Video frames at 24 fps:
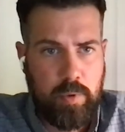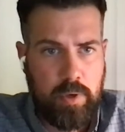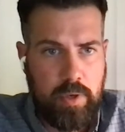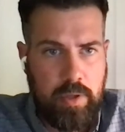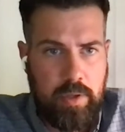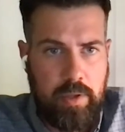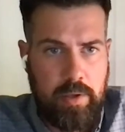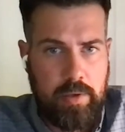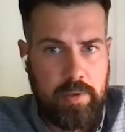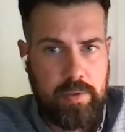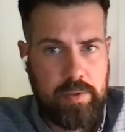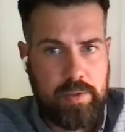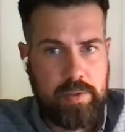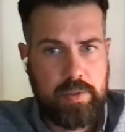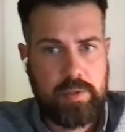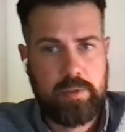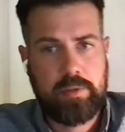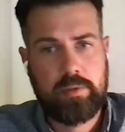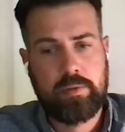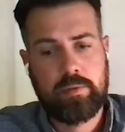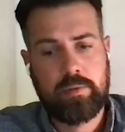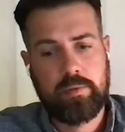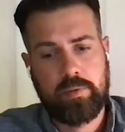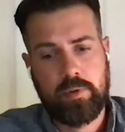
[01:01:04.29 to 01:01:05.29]
one of
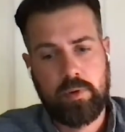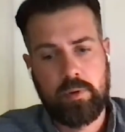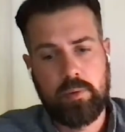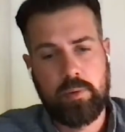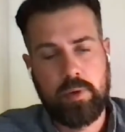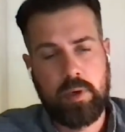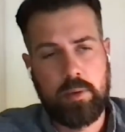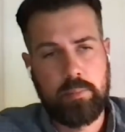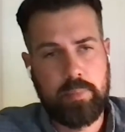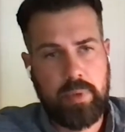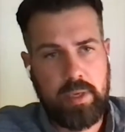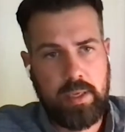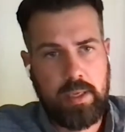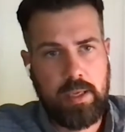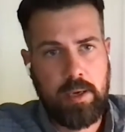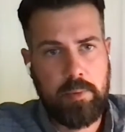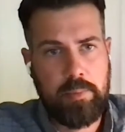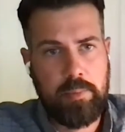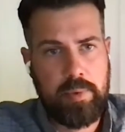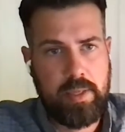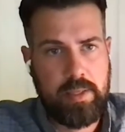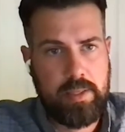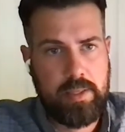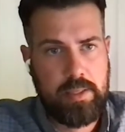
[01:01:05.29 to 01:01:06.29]
those for a big
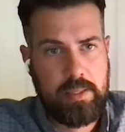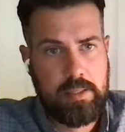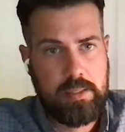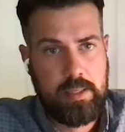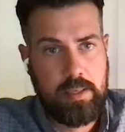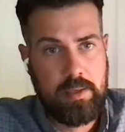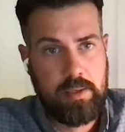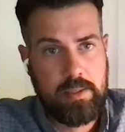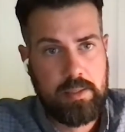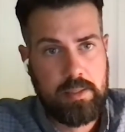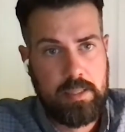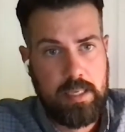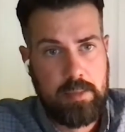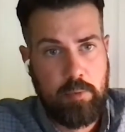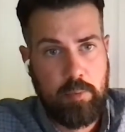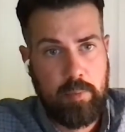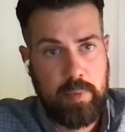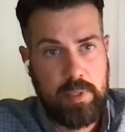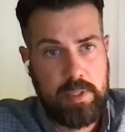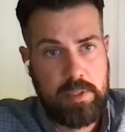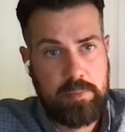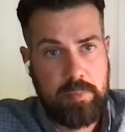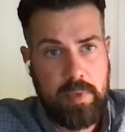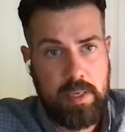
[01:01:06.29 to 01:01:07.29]
company in the sales
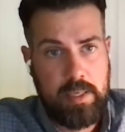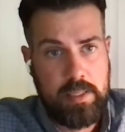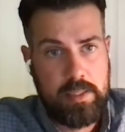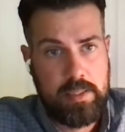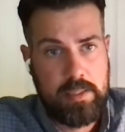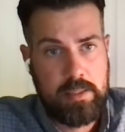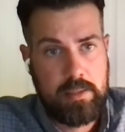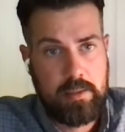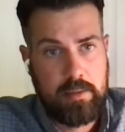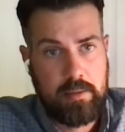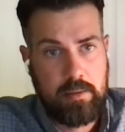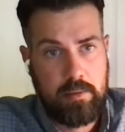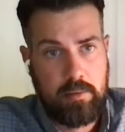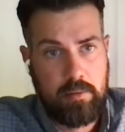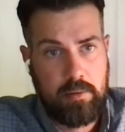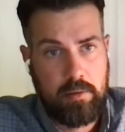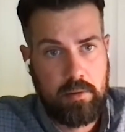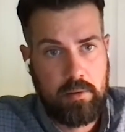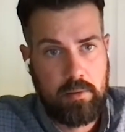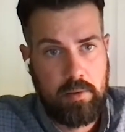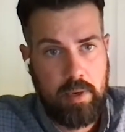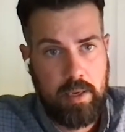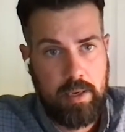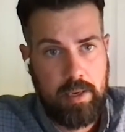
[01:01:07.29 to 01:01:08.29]
enablement space
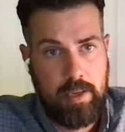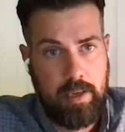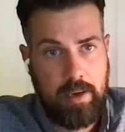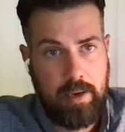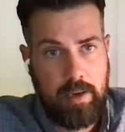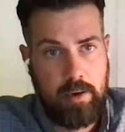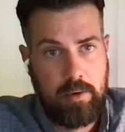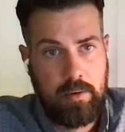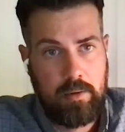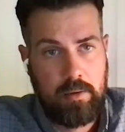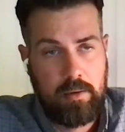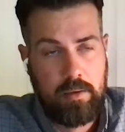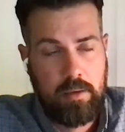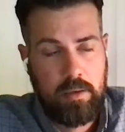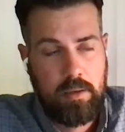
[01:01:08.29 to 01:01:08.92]
right now,